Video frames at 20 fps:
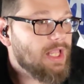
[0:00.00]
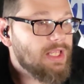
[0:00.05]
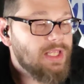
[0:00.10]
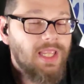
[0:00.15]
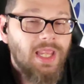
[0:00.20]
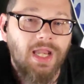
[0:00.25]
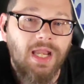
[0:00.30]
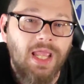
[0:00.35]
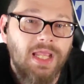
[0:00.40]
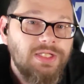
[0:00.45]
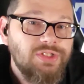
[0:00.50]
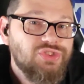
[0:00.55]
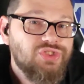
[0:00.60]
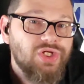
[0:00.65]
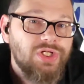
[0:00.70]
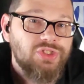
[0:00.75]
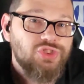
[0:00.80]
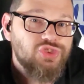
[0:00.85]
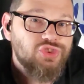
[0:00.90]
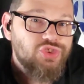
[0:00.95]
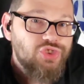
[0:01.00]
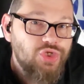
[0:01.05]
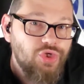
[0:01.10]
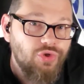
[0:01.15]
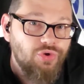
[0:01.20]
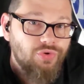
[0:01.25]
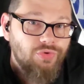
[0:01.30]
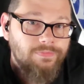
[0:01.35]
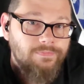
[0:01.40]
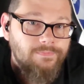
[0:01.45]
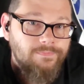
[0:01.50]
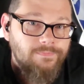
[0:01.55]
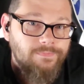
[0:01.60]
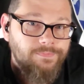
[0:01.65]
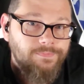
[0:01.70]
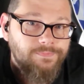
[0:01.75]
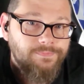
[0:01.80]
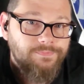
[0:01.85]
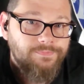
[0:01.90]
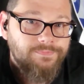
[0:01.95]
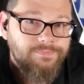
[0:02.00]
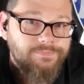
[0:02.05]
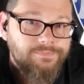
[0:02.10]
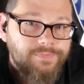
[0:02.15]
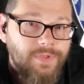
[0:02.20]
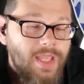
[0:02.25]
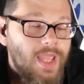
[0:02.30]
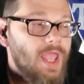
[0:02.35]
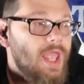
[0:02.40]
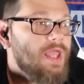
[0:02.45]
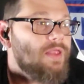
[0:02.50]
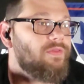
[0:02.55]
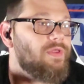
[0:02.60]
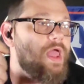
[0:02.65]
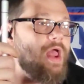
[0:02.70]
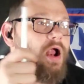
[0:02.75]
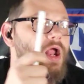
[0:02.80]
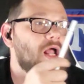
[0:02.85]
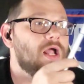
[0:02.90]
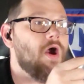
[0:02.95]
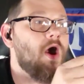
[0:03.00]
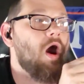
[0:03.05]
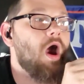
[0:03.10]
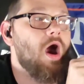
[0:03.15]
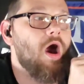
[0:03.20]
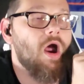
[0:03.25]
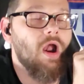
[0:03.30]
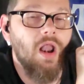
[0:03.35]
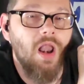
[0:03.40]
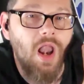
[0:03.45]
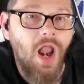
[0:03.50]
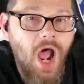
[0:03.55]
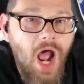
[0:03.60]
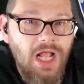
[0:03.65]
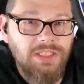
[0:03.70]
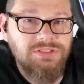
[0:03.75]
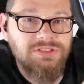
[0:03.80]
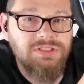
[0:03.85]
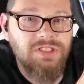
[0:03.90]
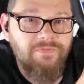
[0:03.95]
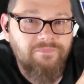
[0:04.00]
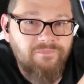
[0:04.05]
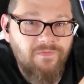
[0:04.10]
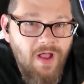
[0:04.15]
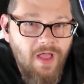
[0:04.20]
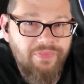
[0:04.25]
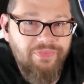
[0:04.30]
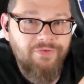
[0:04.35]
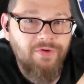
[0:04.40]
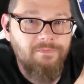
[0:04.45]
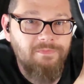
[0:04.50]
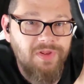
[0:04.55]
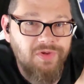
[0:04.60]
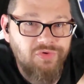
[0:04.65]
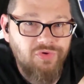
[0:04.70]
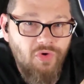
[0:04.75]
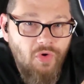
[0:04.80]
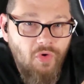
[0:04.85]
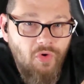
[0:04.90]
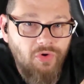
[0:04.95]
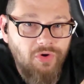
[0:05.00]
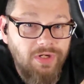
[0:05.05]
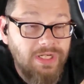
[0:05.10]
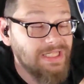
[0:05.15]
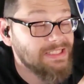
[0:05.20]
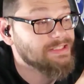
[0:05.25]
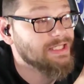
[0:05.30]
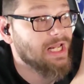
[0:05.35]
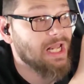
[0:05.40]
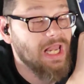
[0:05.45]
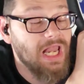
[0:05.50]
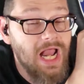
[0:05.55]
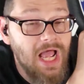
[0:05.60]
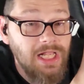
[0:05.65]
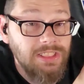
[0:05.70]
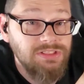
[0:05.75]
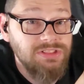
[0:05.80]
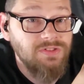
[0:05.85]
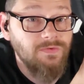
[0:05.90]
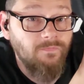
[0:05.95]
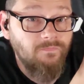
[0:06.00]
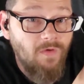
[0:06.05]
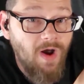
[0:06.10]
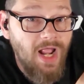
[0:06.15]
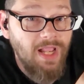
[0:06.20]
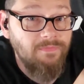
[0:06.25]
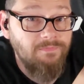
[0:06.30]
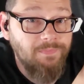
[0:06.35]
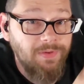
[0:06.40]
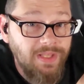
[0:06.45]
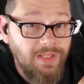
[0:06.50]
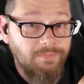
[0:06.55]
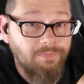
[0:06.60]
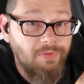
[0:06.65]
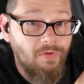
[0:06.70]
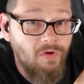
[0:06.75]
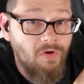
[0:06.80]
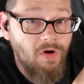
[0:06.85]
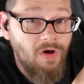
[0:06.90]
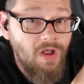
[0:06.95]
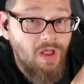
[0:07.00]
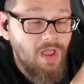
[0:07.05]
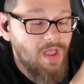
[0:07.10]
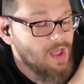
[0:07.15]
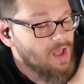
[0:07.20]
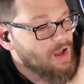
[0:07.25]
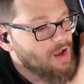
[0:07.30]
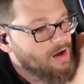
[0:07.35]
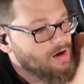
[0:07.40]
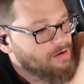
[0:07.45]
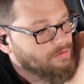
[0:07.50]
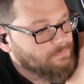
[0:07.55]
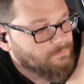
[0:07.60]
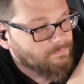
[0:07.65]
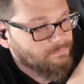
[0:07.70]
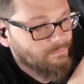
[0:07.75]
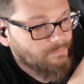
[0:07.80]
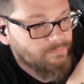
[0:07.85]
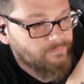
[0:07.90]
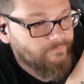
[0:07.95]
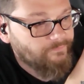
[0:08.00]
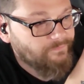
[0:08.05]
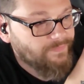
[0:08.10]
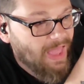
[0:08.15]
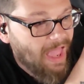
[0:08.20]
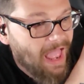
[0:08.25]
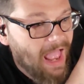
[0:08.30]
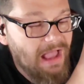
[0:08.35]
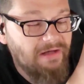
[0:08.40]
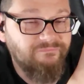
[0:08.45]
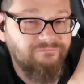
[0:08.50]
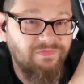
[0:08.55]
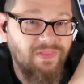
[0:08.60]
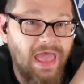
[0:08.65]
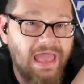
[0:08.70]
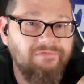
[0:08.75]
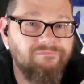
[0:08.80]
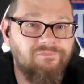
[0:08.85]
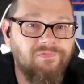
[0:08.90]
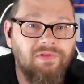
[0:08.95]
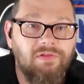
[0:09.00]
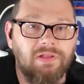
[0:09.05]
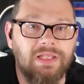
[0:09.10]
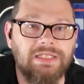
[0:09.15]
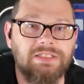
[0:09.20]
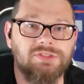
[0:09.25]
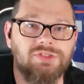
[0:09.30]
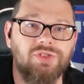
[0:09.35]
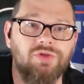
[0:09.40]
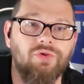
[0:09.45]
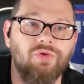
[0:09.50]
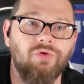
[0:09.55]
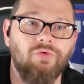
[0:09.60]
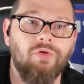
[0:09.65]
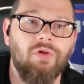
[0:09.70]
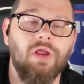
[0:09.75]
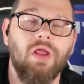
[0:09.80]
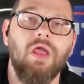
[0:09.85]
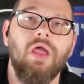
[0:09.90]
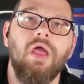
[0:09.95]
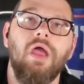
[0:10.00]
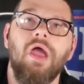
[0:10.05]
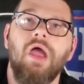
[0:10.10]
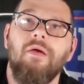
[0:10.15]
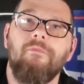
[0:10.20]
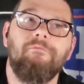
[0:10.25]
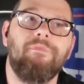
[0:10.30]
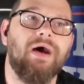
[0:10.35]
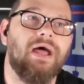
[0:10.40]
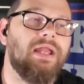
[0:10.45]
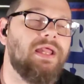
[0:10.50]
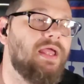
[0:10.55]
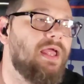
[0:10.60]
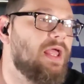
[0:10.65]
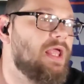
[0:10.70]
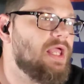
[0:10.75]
it ain't just you. There are lots of other minorities and lots of white people that have that feeling too. But